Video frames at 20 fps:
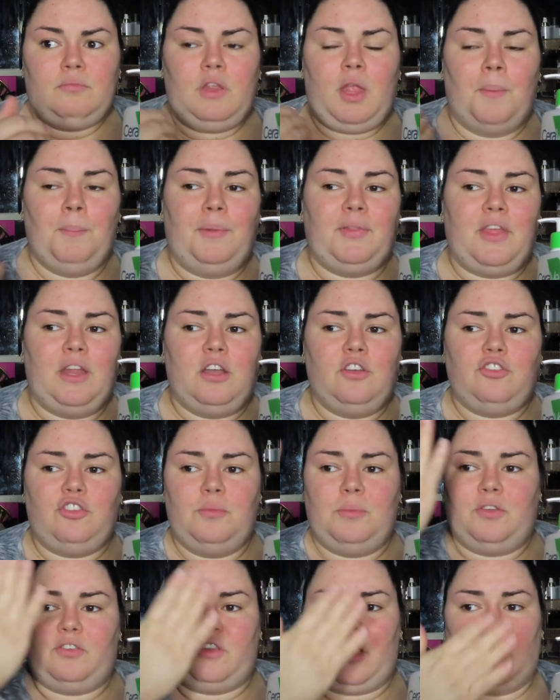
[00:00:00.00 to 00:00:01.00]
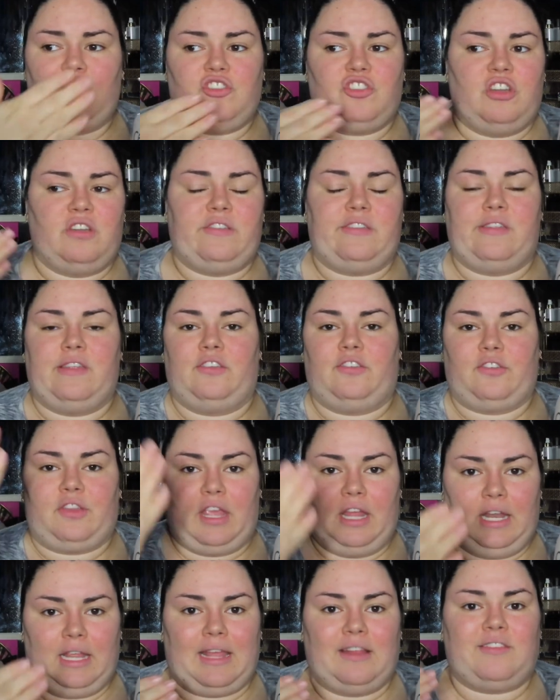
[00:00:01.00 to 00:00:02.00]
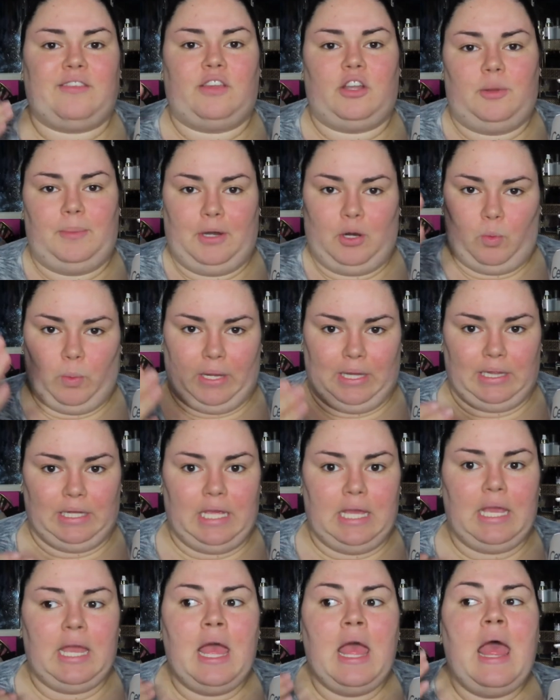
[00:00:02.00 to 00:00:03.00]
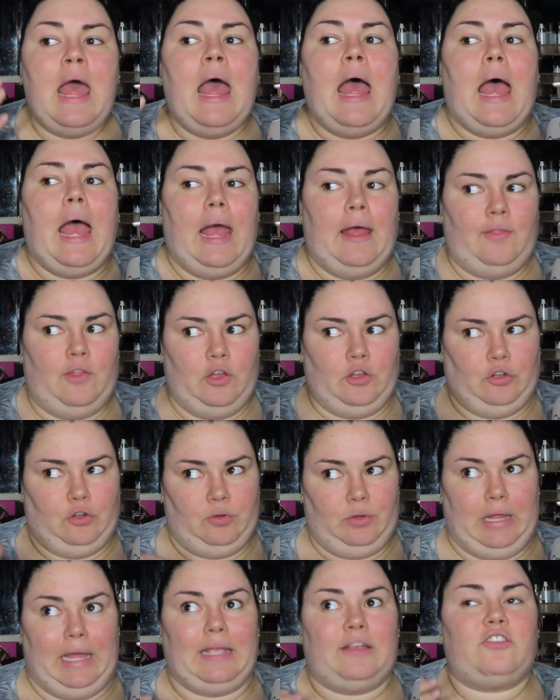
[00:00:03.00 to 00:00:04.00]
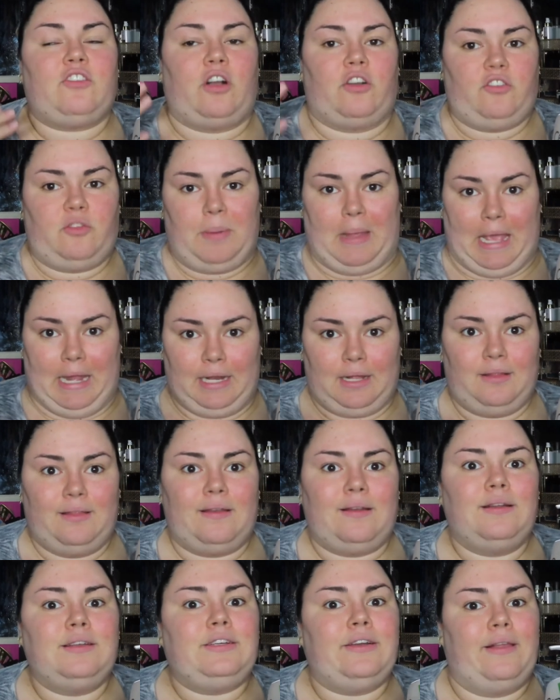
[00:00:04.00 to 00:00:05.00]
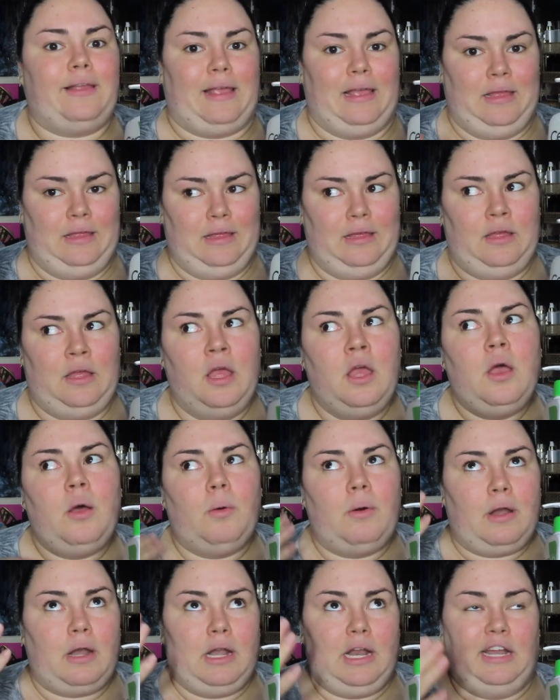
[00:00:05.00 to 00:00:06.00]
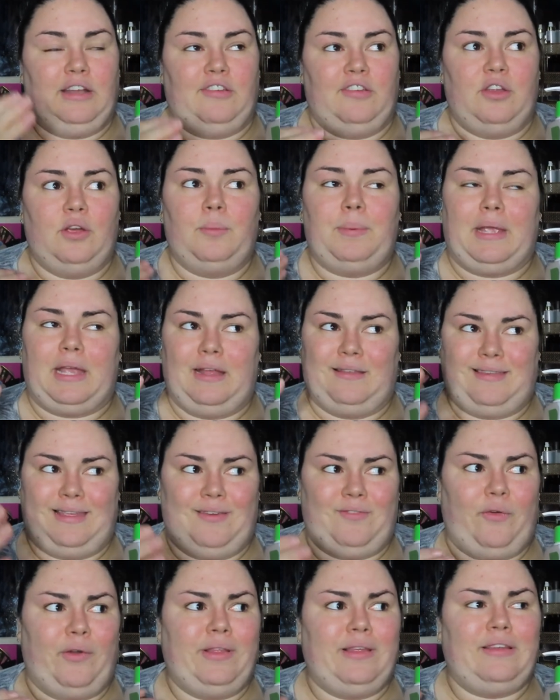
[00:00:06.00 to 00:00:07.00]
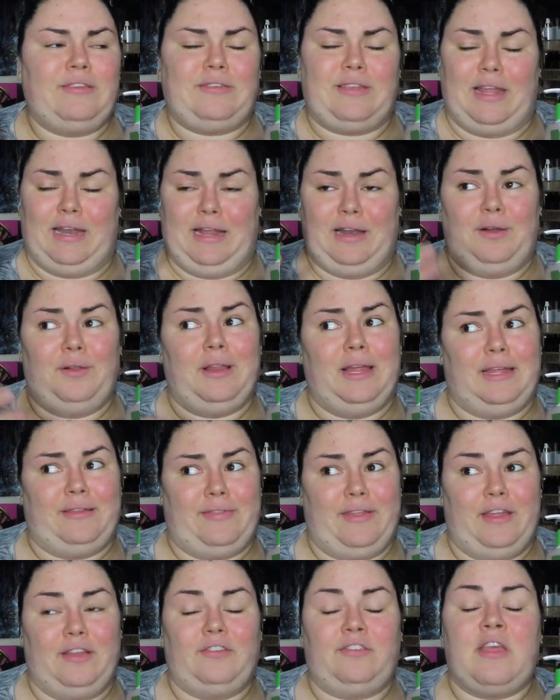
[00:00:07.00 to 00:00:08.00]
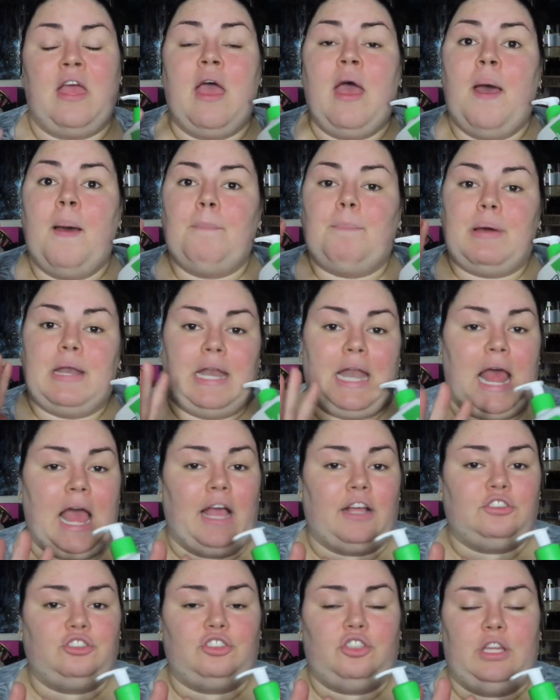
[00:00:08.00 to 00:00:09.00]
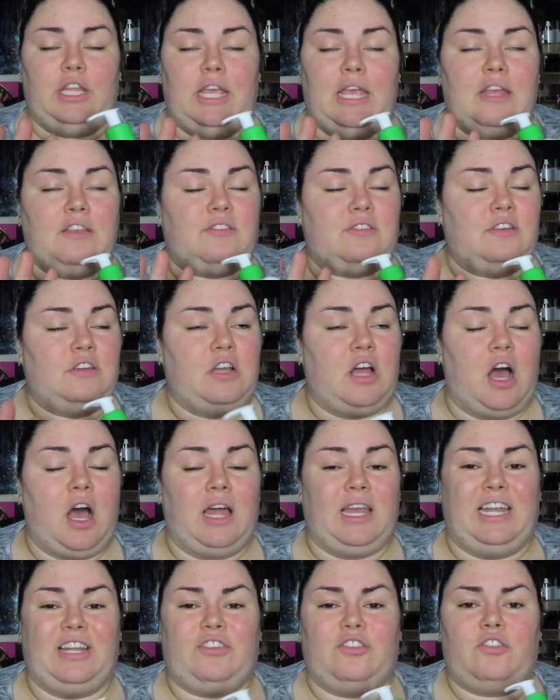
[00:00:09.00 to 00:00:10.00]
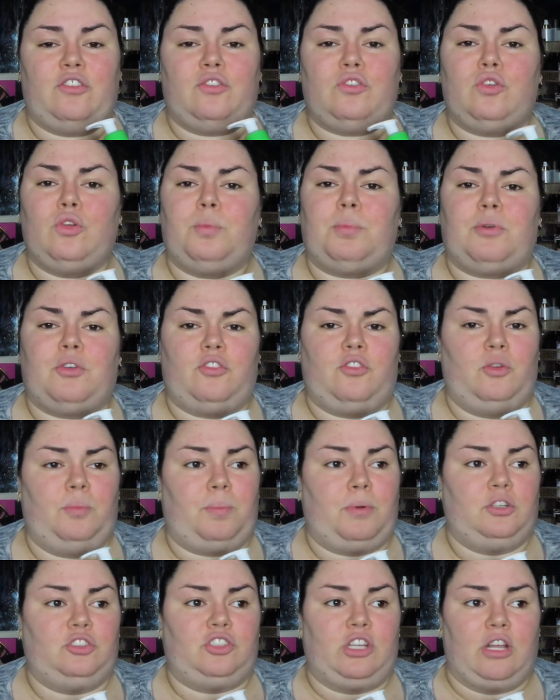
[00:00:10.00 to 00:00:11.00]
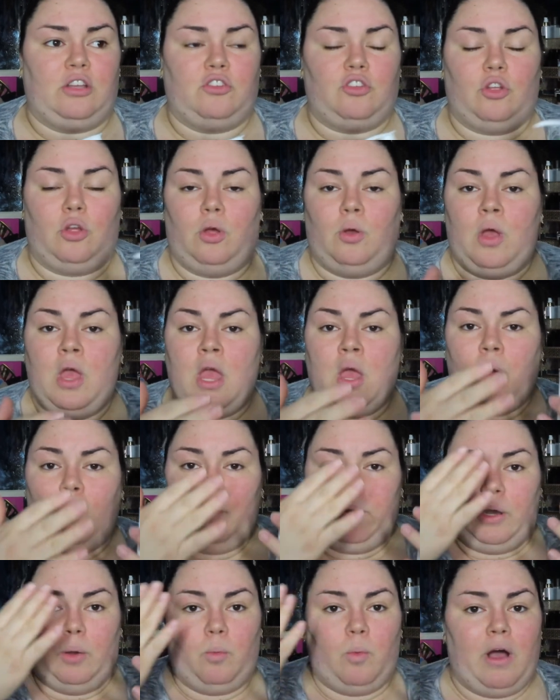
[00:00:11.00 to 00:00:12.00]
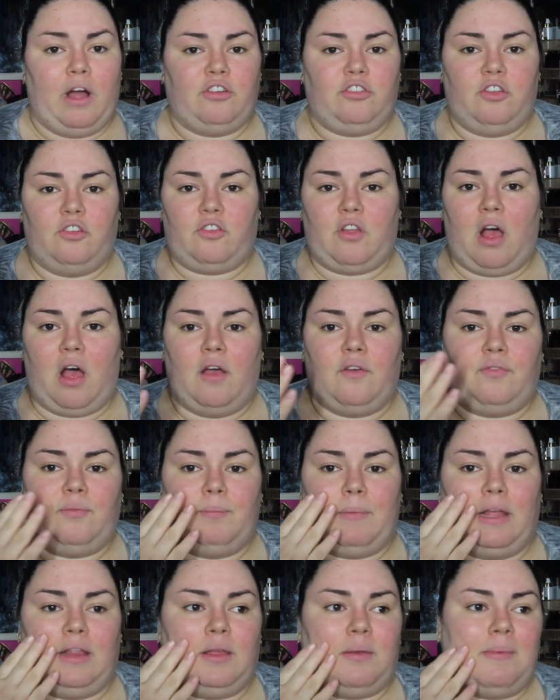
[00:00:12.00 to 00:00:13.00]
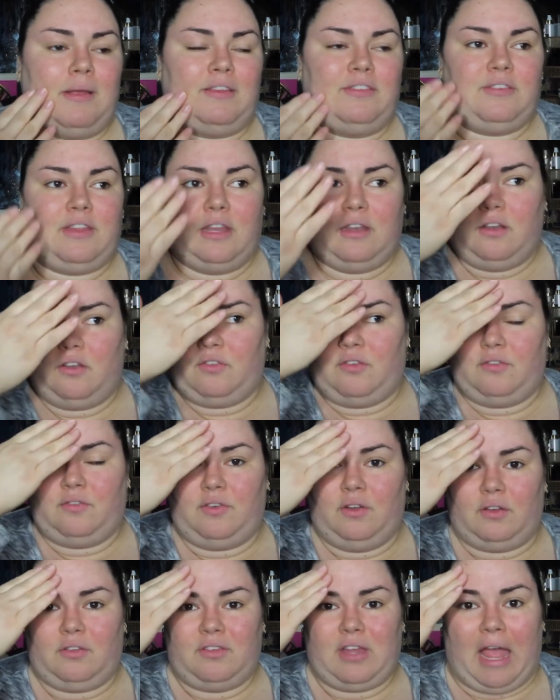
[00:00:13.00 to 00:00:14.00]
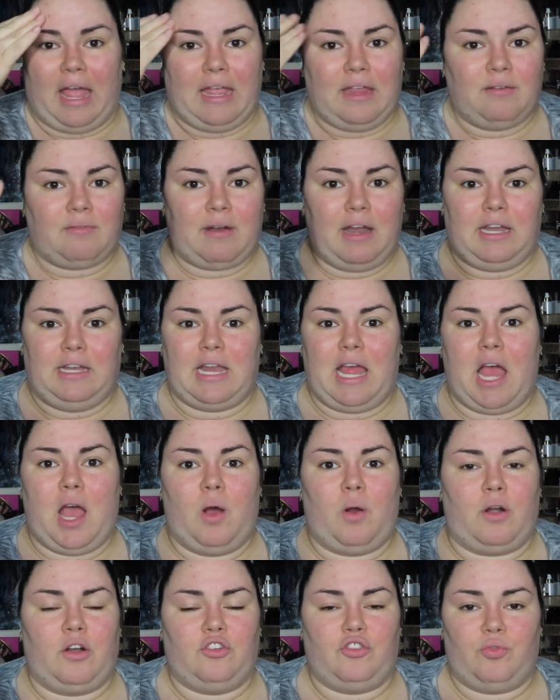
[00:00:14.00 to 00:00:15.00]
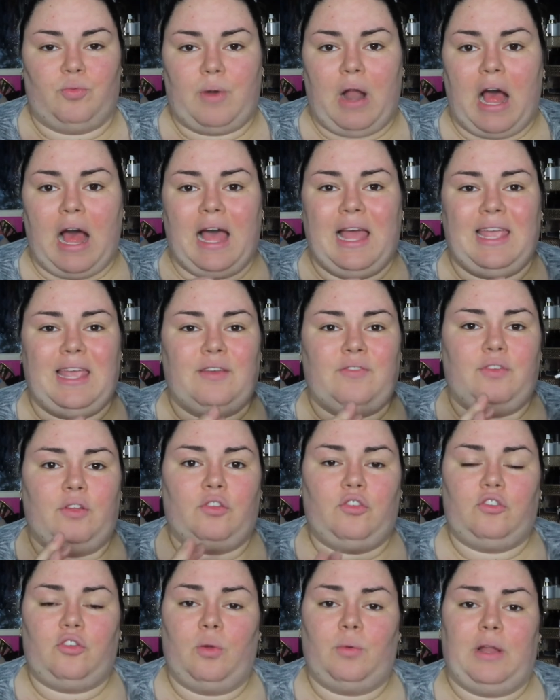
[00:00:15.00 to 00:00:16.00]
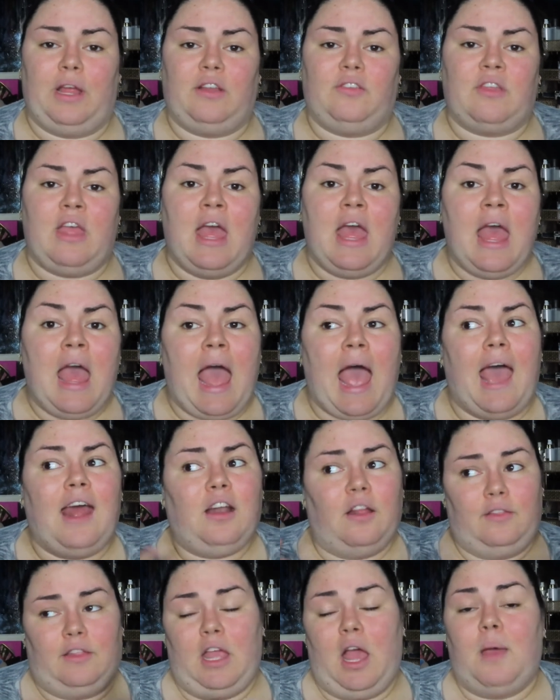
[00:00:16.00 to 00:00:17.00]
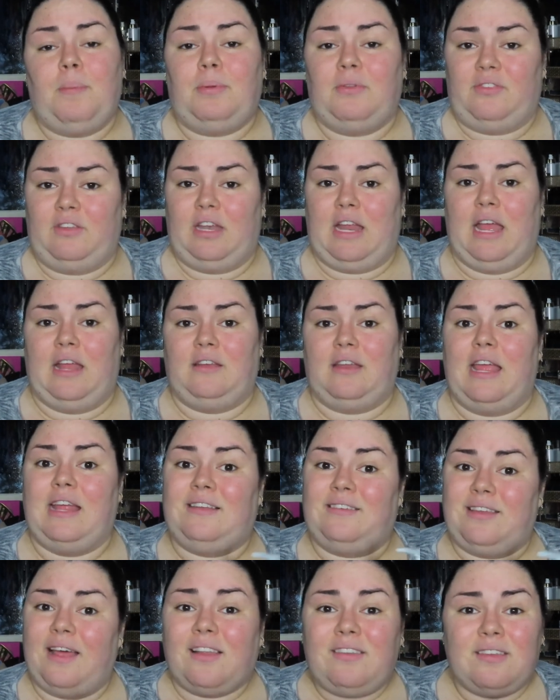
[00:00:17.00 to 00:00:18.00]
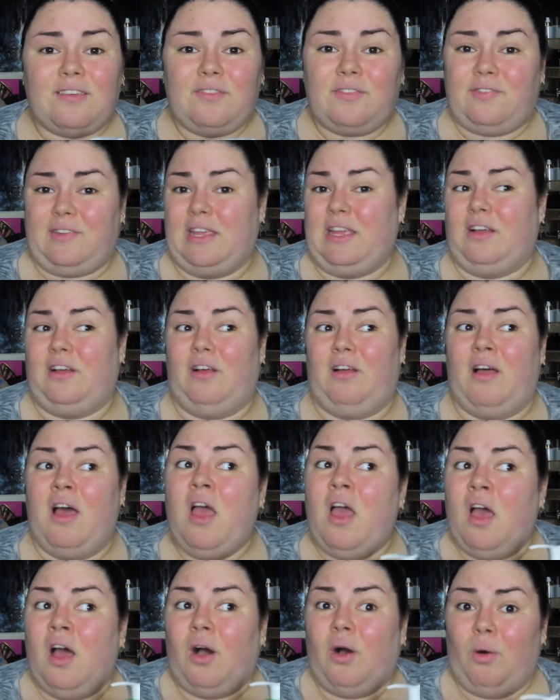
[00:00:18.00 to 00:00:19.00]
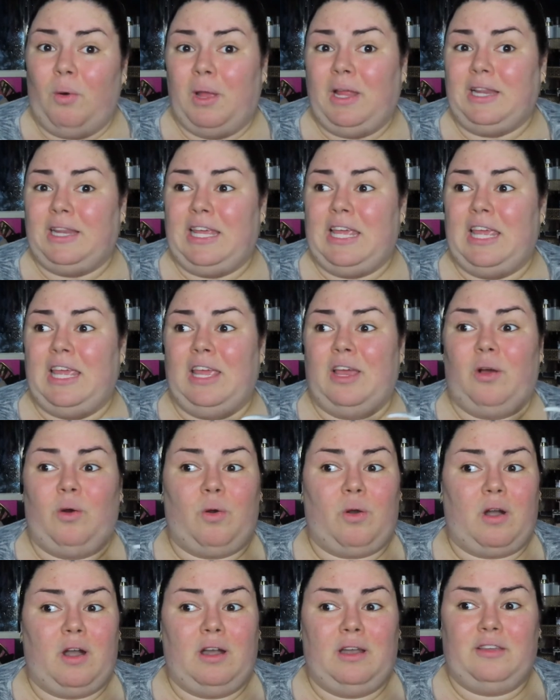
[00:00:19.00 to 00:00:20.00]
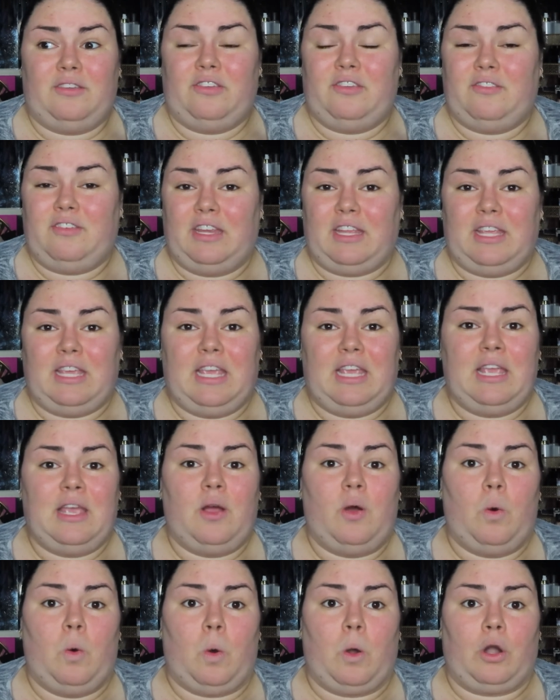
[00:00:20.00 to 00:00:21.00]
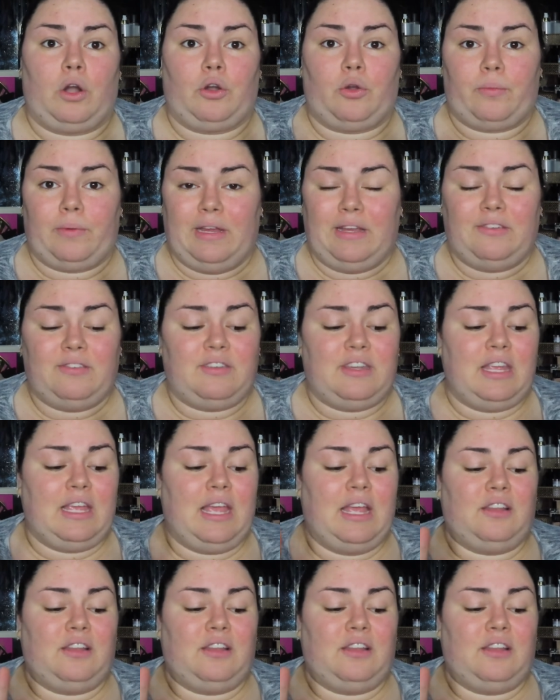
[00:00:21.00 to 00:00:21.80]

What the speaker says: But then as you massage it into the skin, it gets a little bit oily. And then you, like, start to panic a little. And you're like, what did I do? Because I have oily skin. I don't like this. But it actually is not. It's super, super gentle. When it washes off, my skin doesn't feel tight right now or dry. It feels so nice. And on the opposite end, it doesn't feel oily or sticky or greasy.